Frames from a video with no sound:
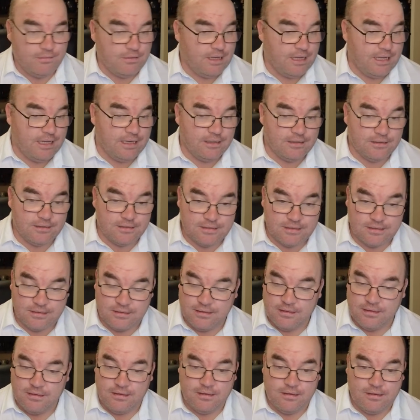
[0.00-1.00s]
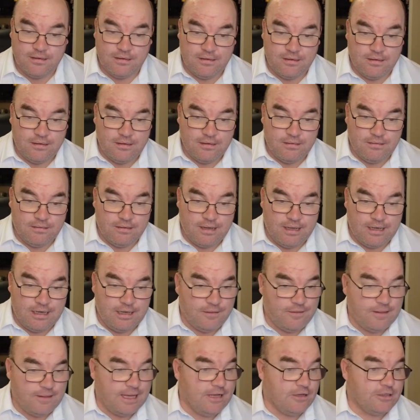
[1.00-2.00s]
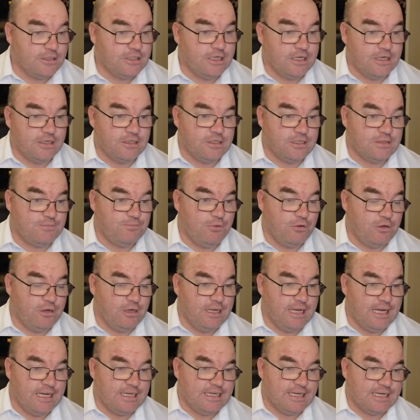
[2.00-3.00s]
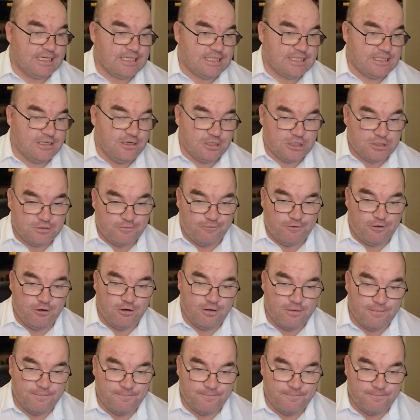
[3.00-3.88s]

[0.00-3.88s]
And anything else you can just put a Yandex search for.